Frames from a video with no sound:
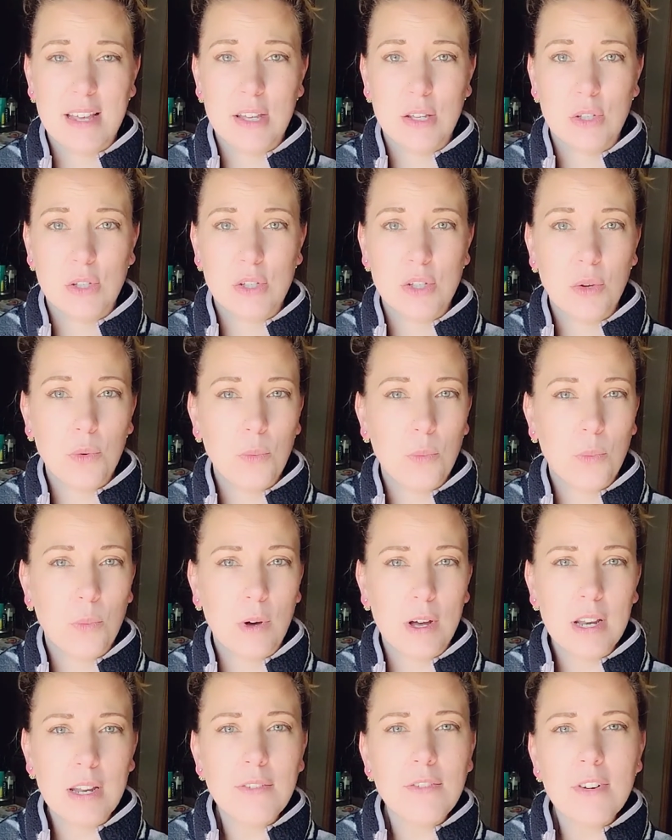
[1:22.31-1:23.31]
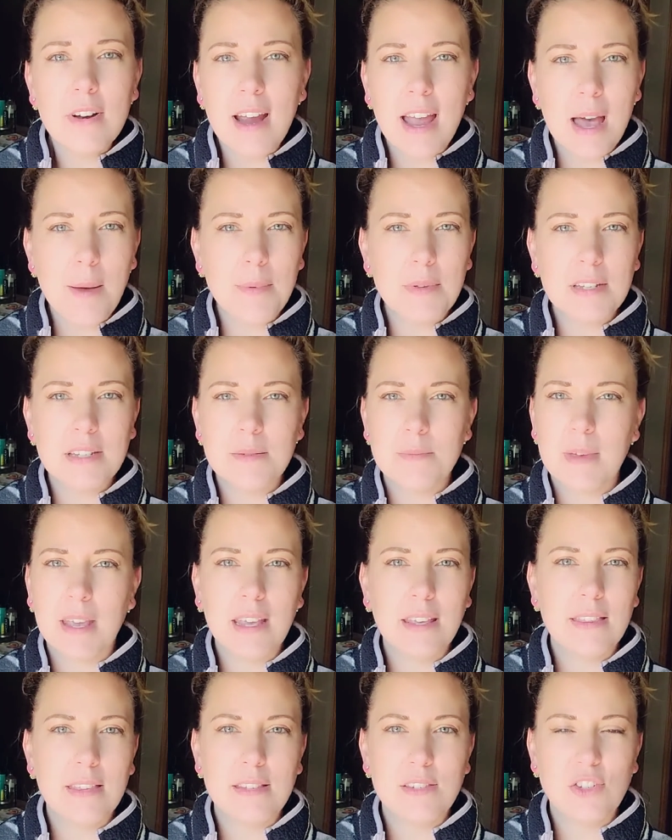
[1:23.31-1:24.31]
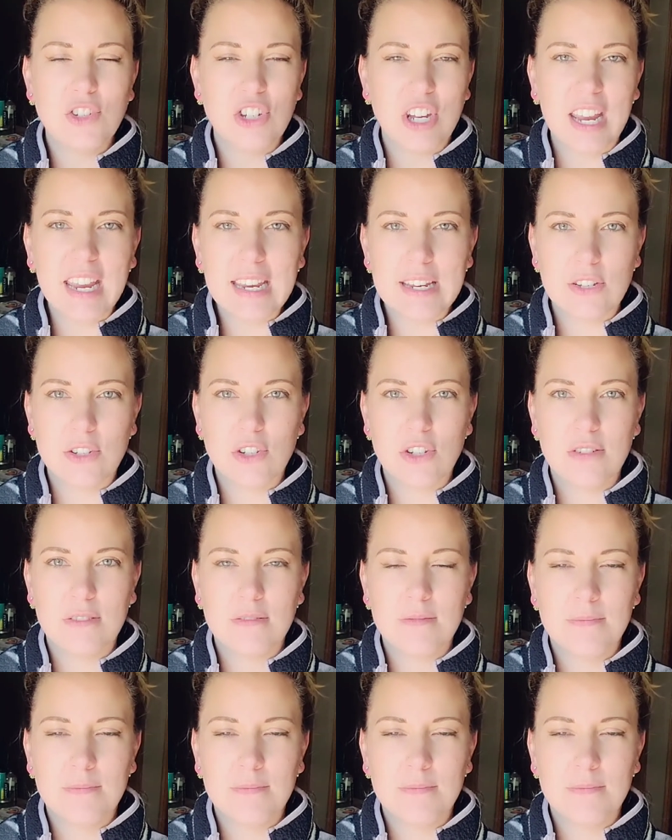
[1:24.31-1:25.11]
So whatever happened to make this change?